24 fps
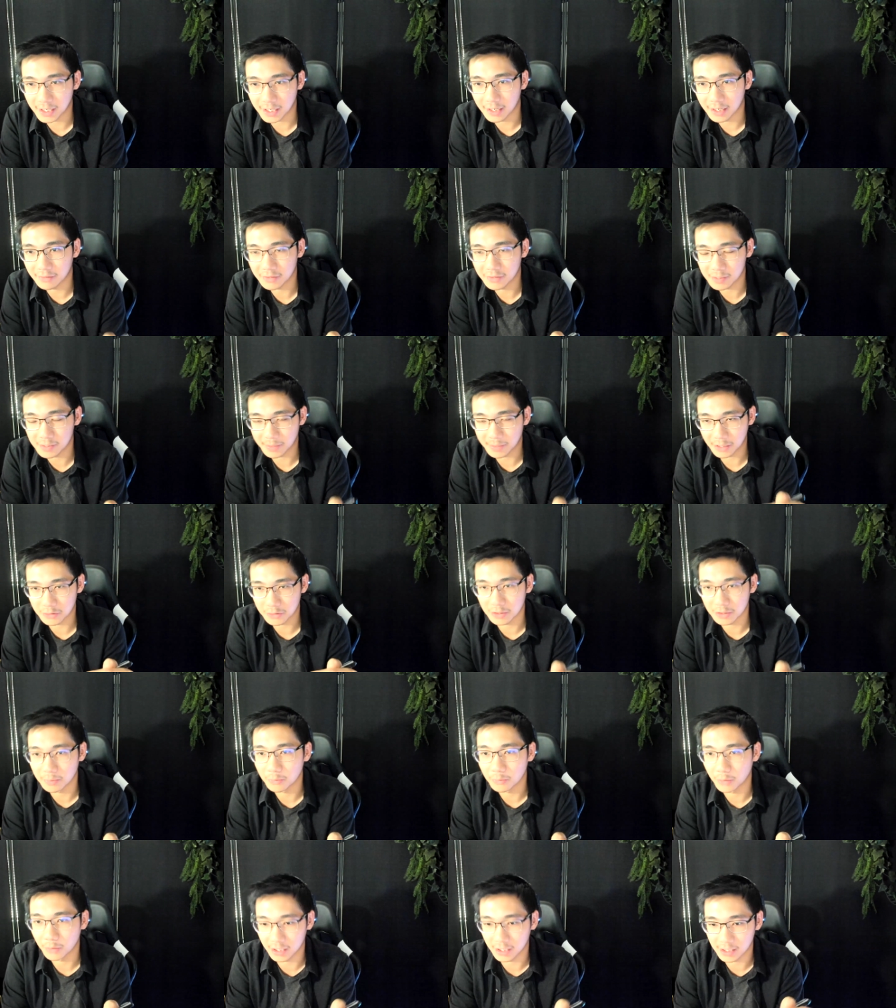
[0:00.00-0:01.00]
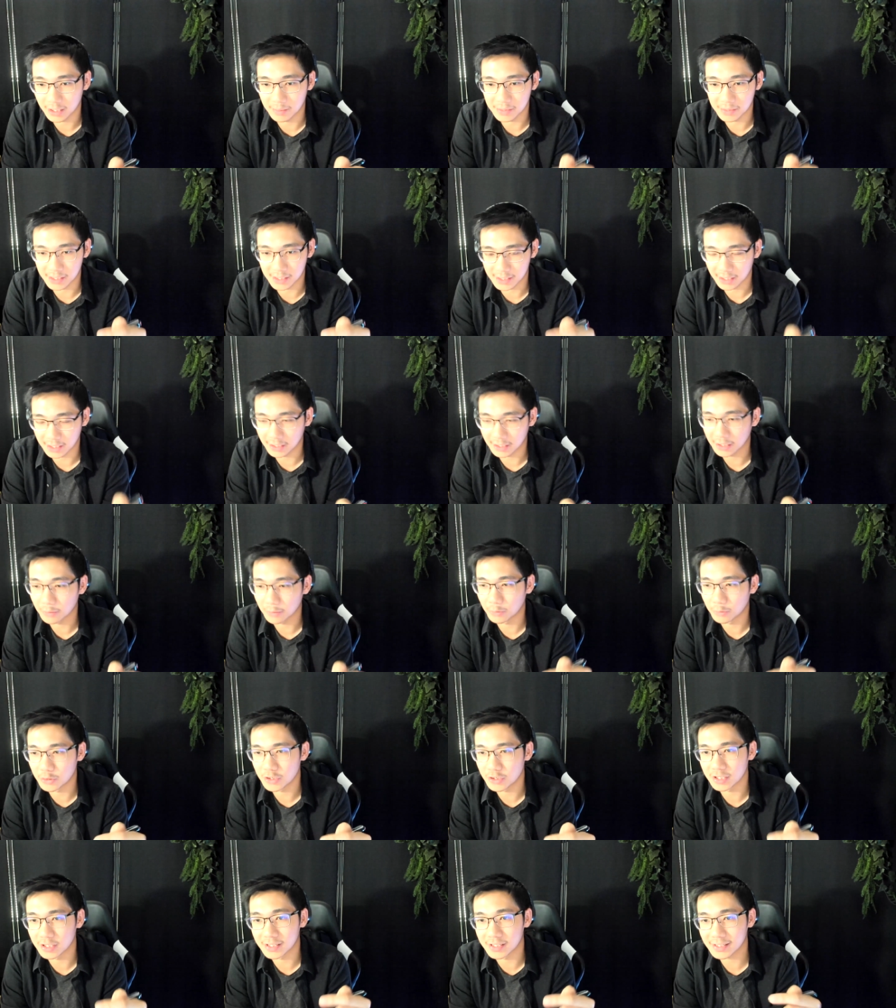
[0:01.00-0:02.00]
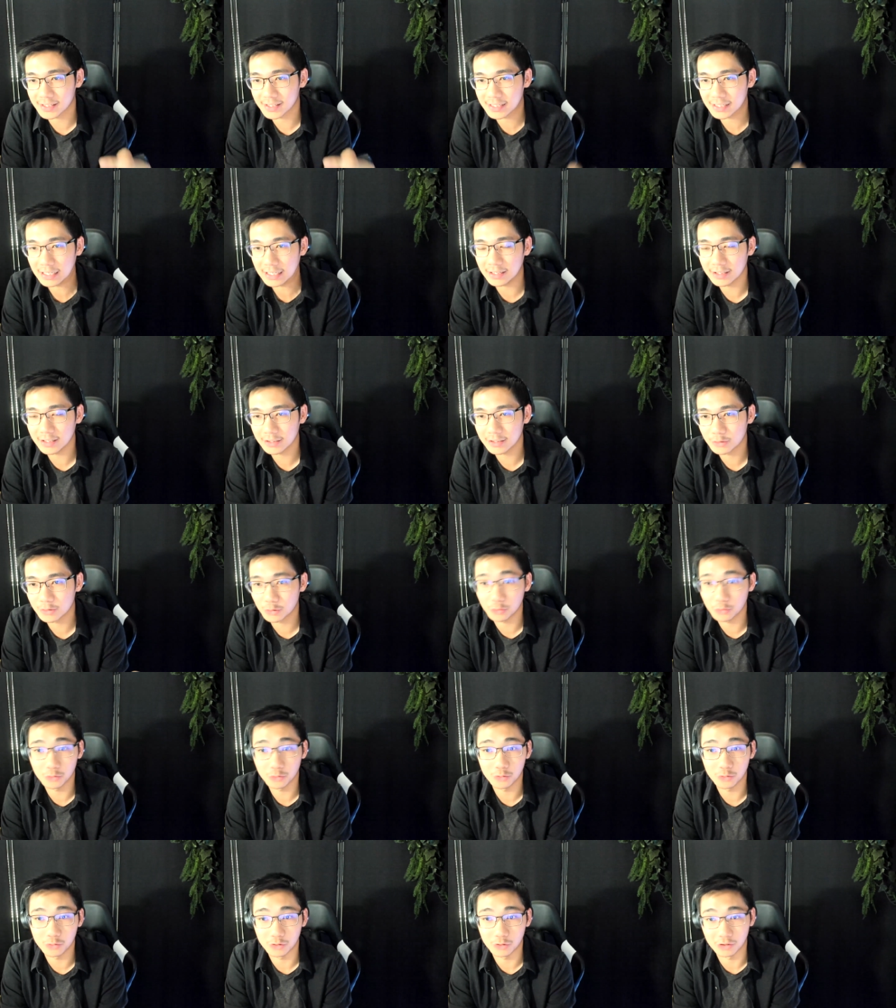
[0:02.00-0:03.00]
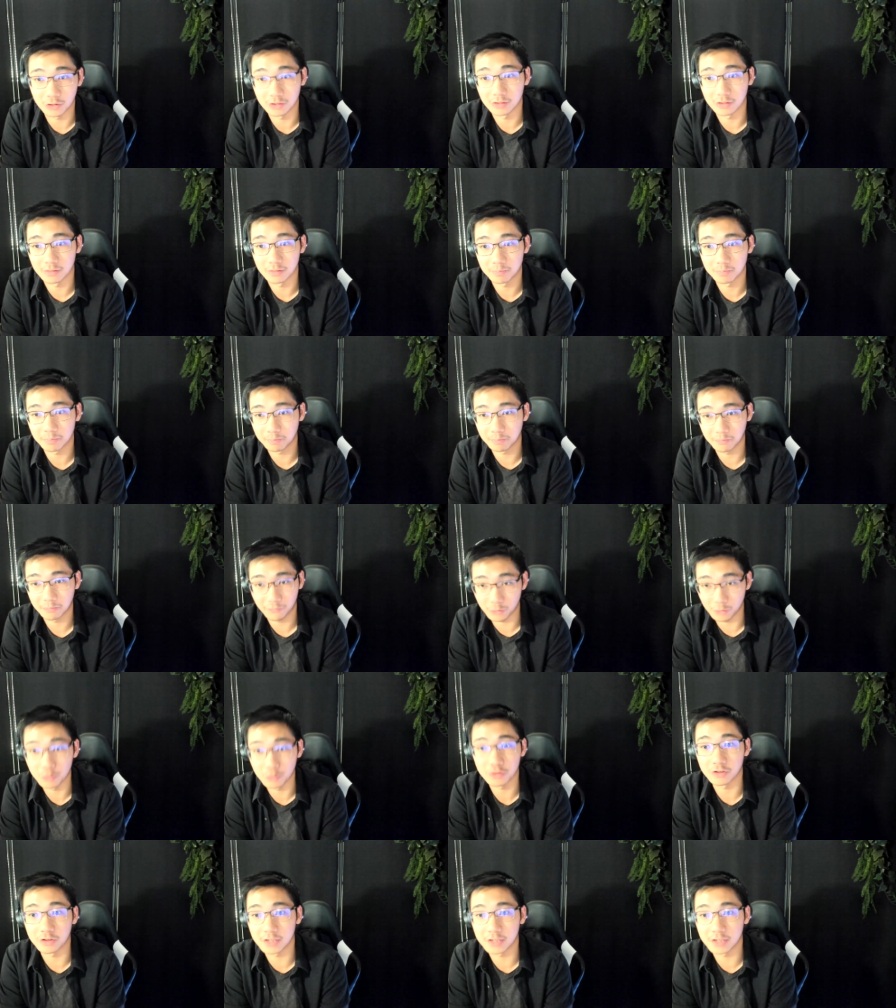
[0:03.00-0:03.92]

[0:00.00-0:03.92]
of the spectrum when it comes to selling, which is selling to your future